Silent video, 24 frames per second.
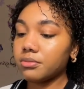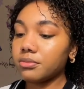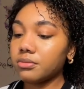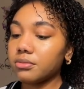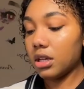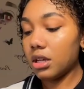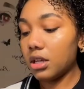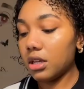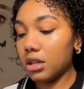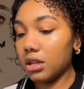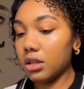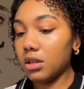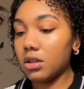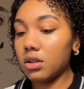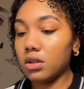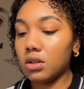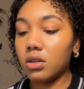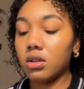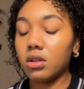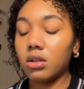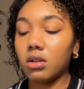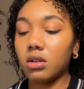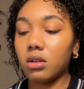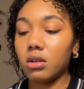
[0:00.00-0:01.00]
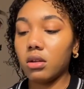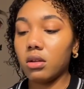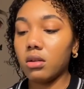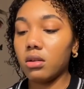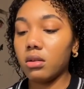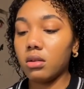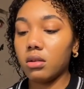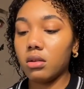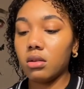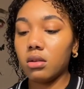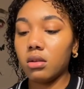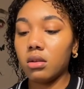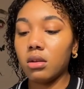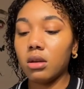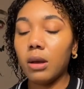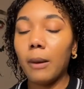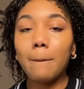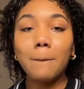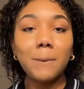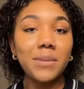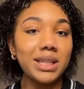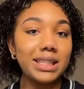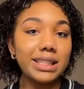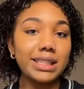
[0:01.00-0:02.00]

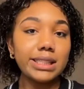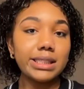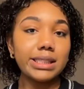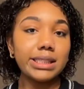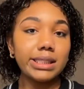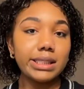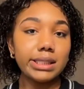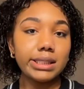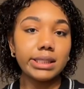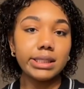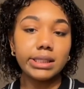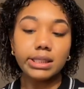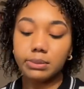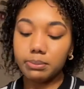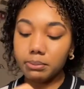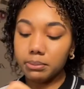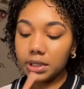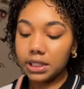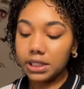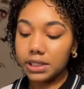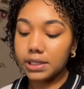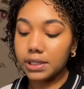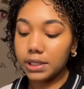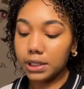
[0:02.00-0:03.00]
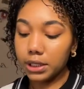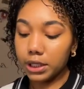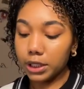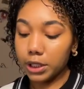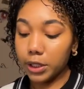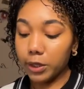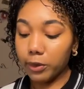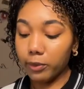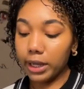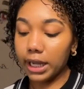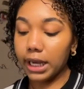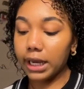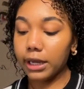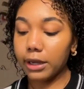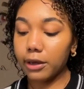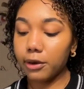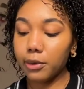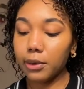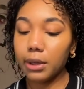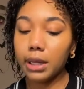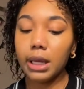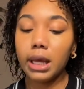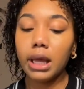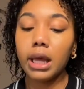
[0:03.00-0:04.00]
Put this concealer away now,
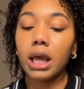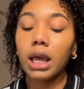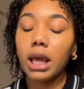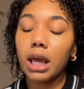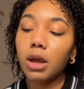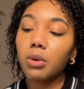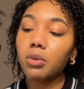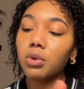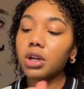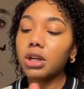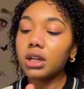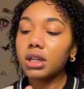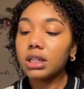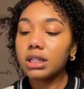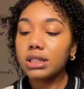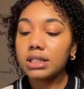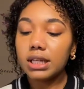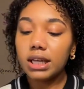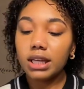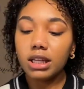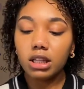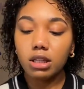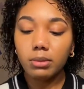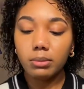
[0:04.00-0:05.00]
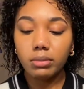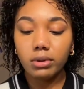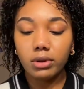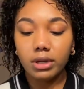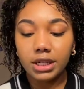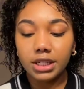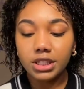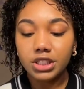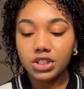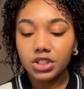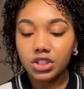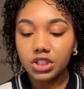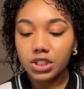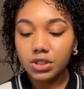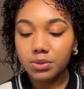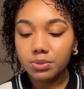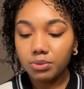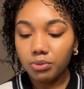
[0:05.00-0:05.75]
and we're gonna take the brush